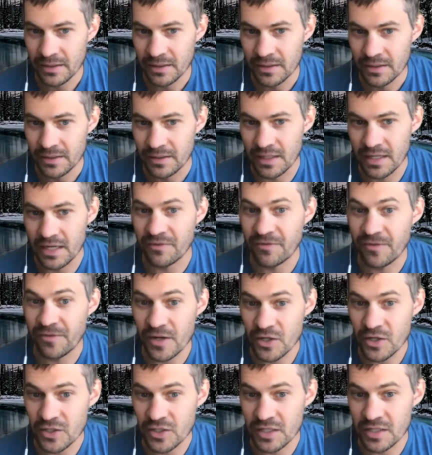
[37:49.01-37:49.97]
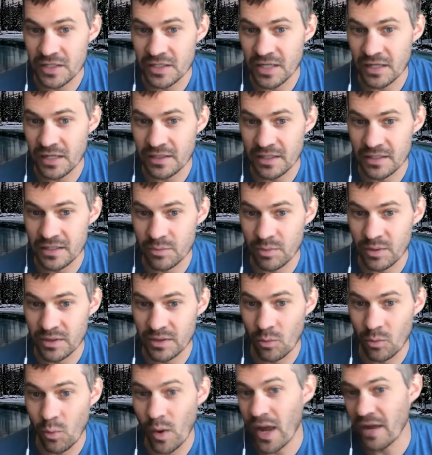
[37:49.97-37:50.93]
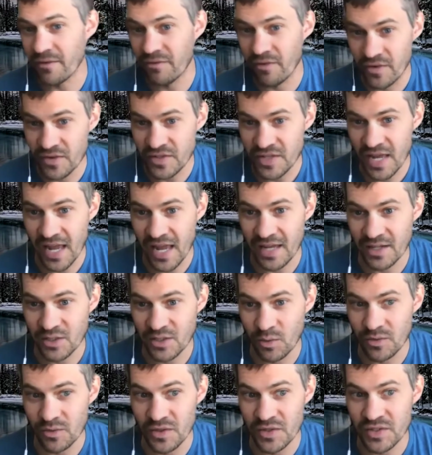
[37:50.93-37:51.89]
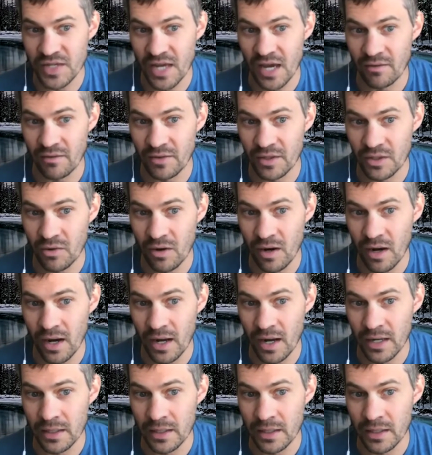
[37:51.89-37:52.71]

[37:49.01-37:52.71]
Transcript: Then he finished his sentence with a wave of his hand toward the sound of the cry.